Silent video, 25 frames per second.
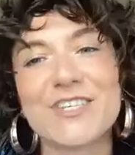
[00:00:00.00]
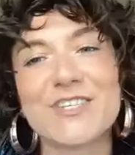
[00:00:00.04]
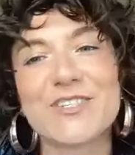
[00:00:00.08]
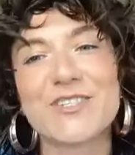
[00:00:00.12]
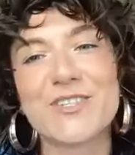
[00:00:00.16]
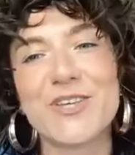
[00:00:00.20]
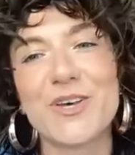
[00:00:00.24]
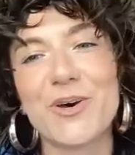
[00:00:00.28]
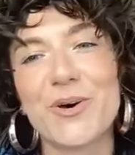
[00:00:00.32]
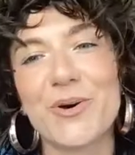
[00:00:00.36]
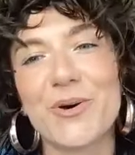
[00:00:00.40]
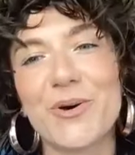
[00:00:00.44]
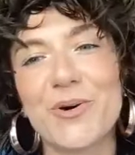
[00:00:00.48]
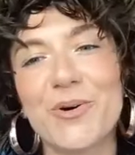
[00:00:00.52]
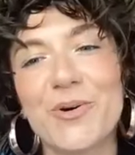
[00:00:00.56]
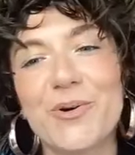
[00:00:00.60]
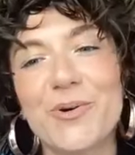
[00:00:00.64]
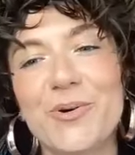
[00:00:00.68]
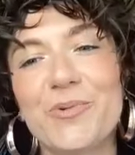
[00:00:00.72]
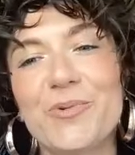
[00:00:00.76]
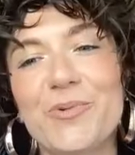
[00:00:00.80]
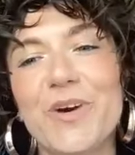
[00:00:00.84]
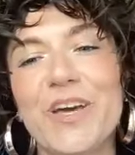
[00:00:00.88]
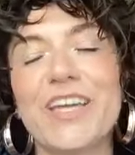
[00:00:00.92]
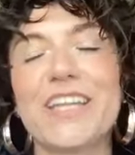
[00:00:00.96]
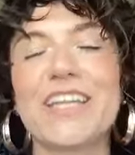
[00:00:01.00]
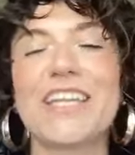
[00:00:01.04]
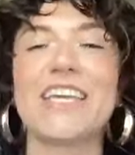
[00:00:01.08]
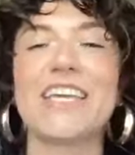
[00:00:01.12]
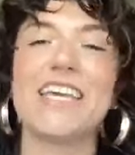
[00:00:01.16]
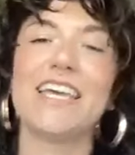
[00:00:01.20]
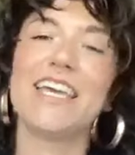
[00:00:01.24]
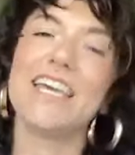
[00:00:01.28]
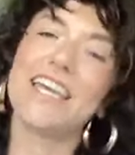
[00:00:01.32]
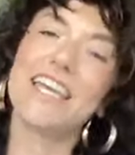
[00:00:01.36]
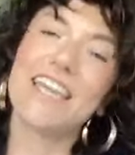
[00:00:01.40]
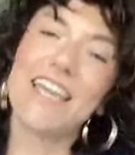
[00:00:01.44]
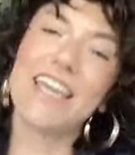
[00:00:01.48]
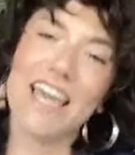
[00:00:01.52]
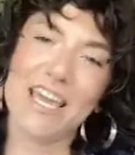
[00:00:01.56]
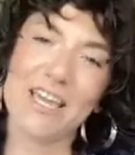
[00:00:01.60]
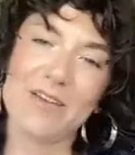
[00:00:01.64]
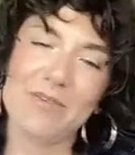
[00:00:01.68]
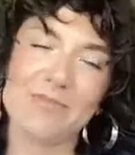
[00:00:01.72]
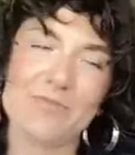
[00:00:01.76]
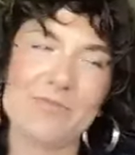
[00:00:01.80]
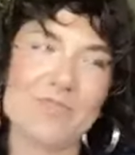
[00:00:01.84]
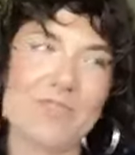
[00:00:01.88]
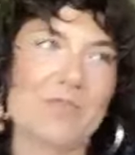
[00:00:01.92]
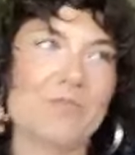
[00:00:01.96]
So when he came